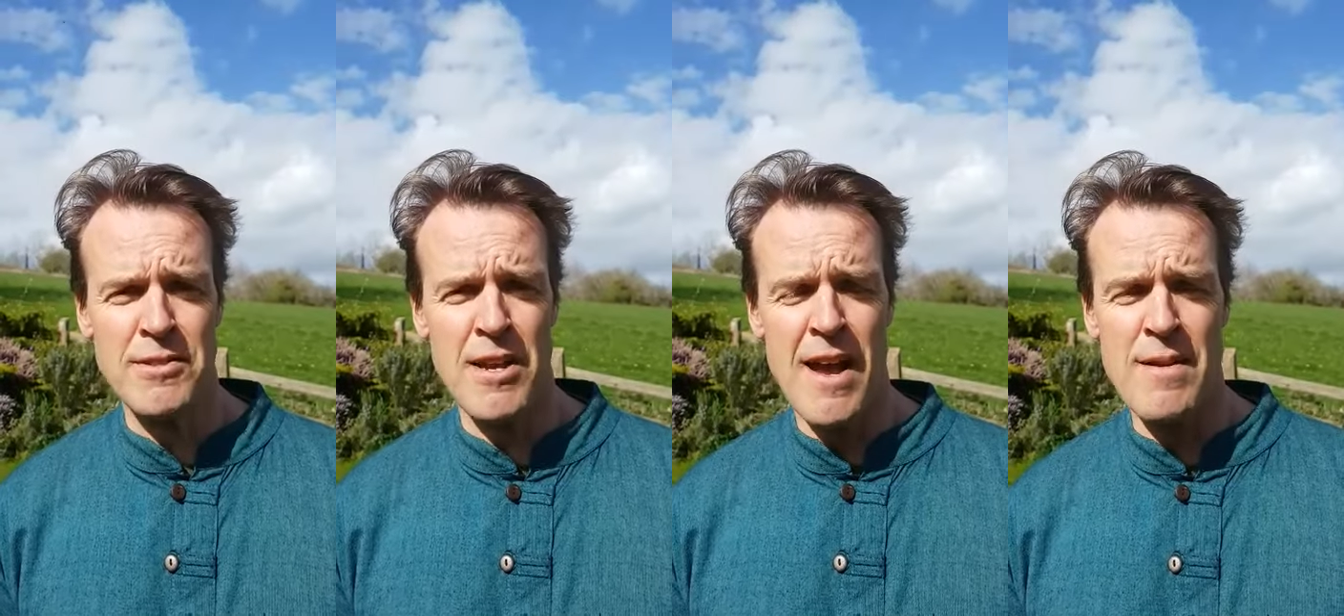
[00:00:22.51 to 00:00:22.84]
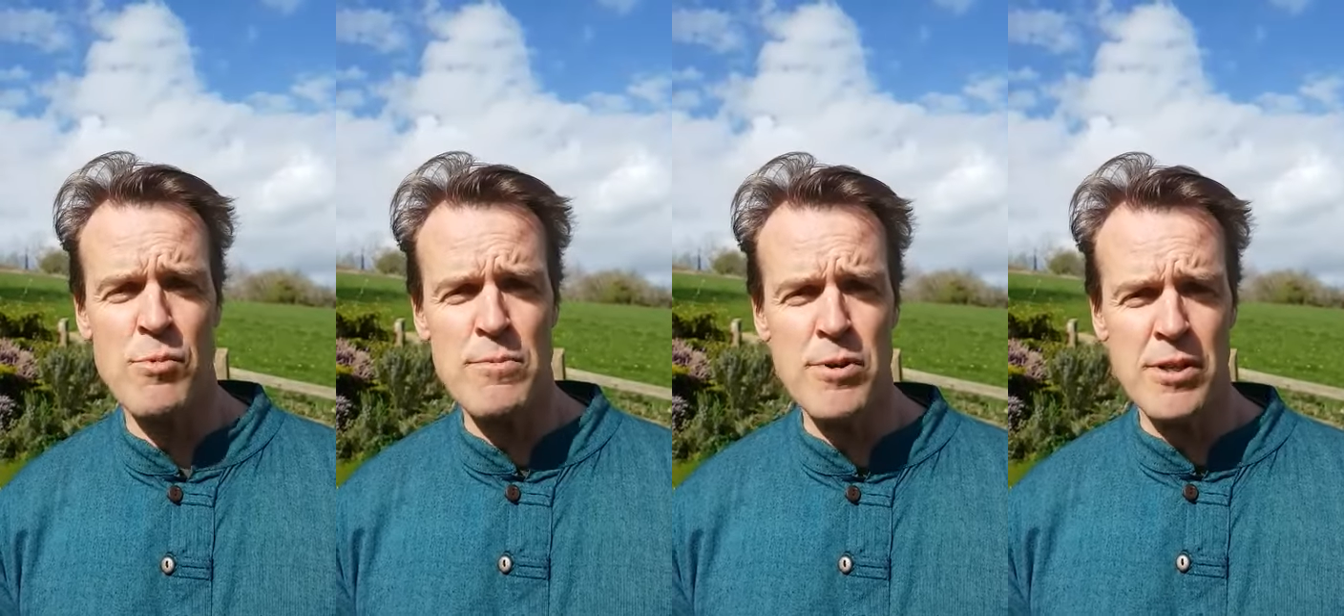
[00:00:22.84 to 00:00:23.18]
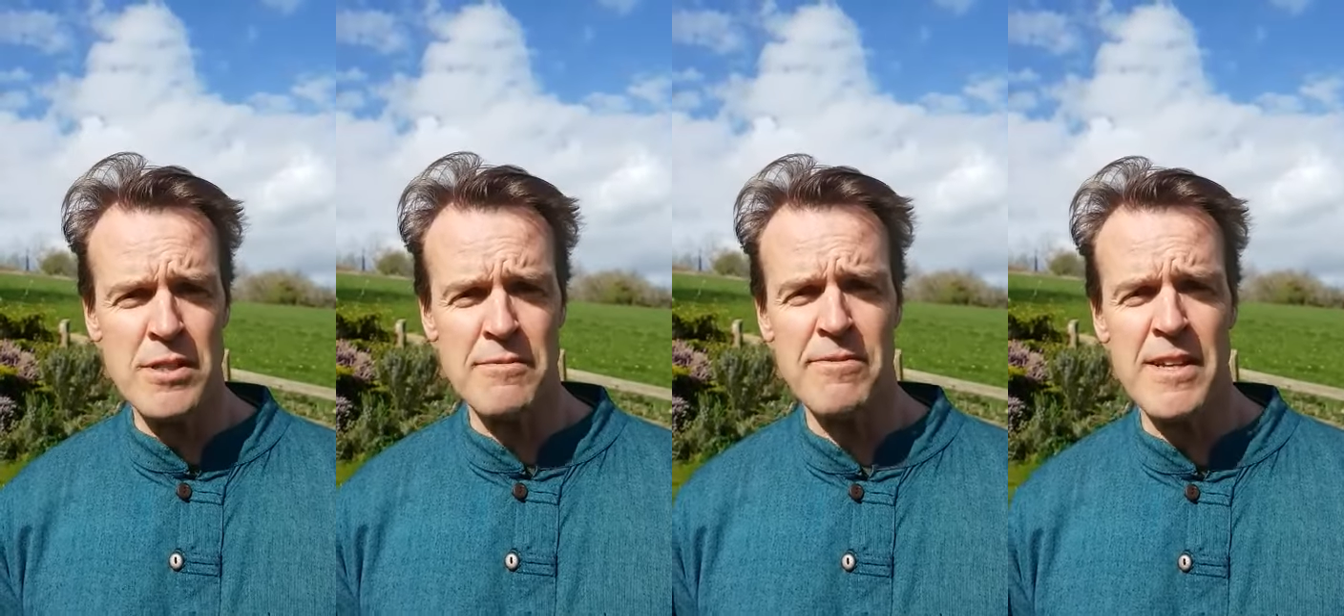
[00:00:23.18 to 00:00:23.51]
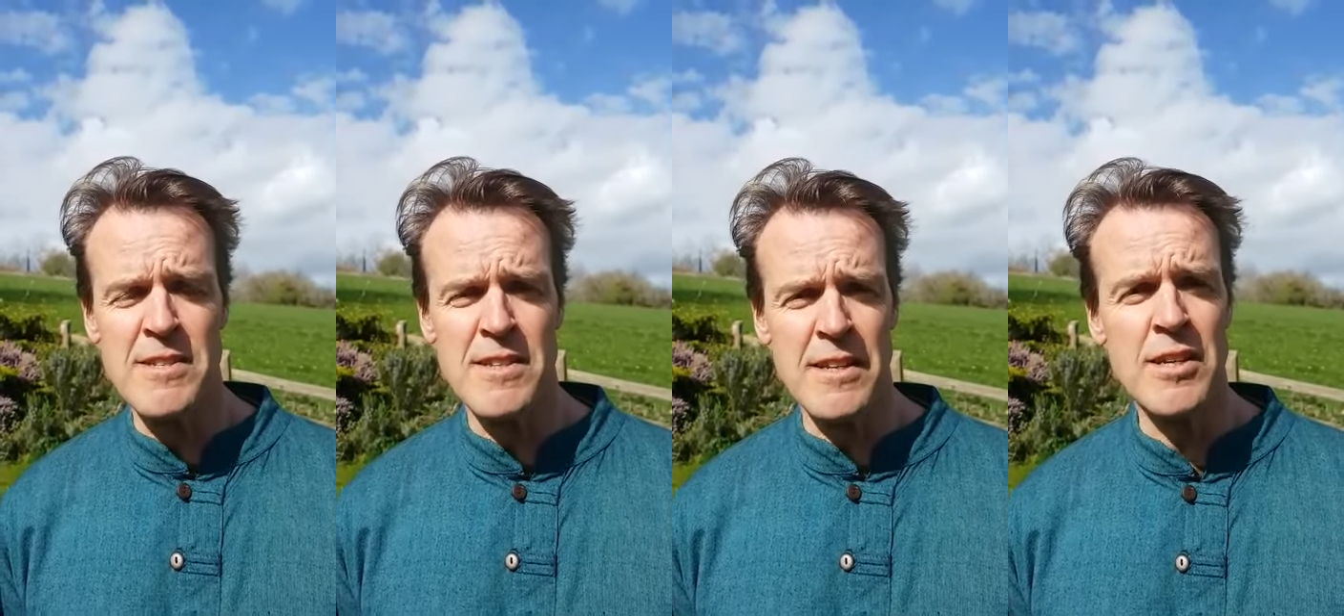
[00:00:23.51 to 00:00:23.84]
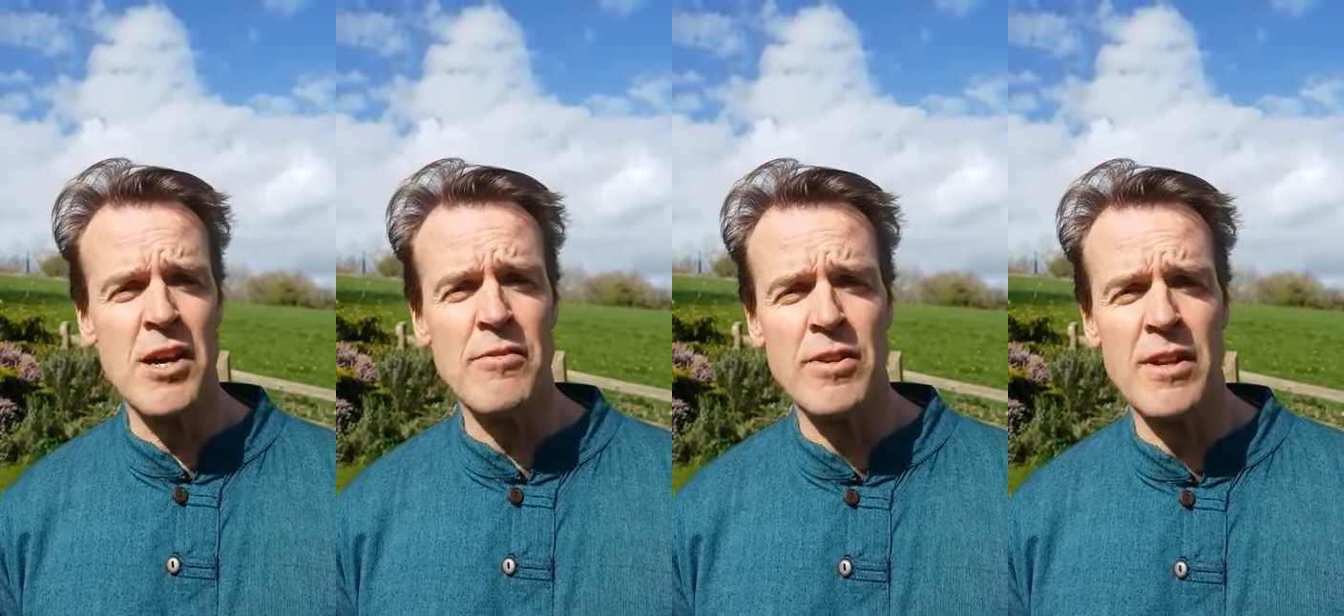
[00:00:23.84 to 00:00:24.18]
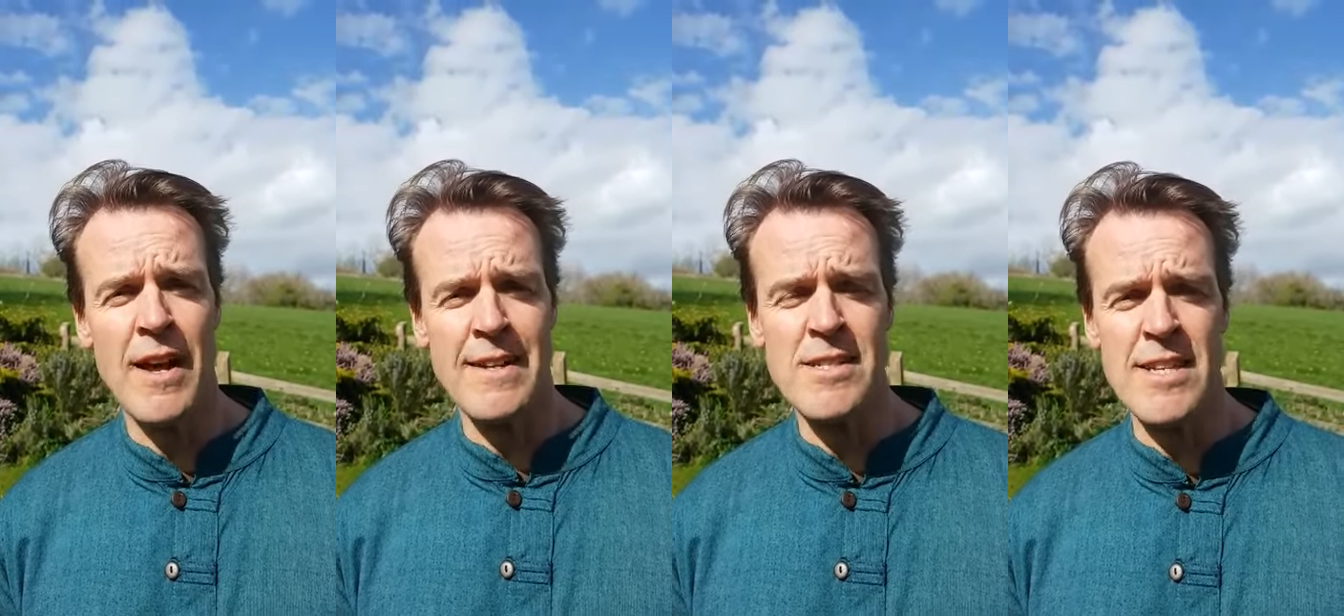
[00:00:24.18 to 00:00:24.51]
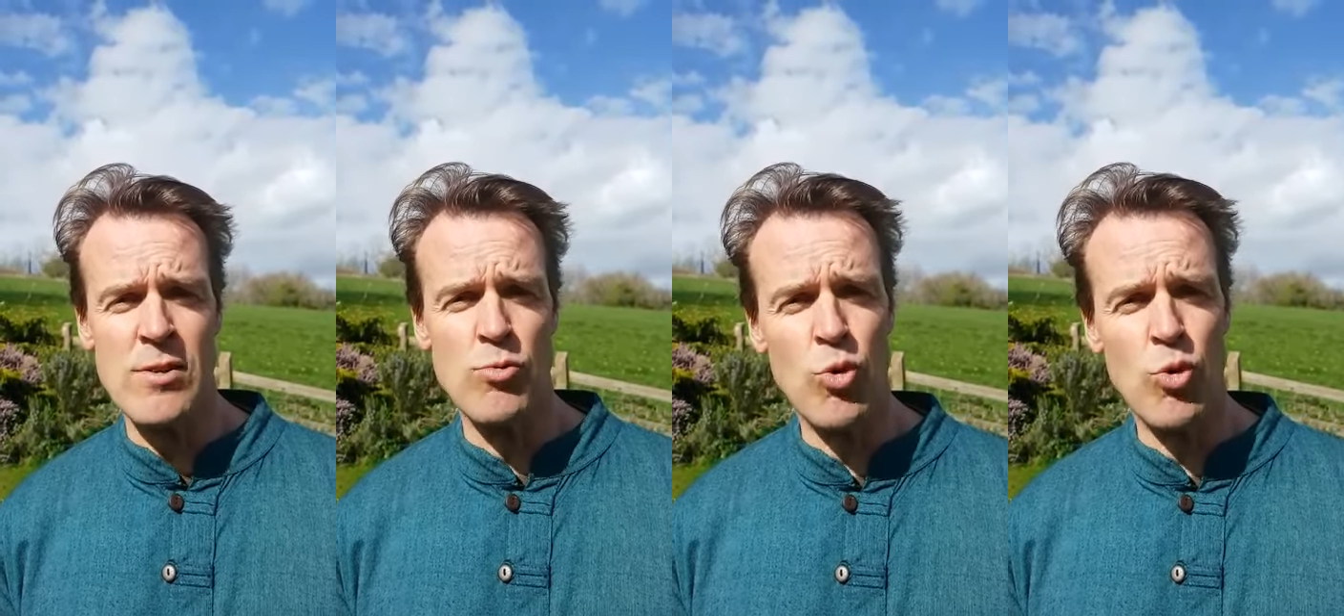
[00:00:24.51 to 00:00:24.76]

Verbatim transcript: time we put defeating COVID 19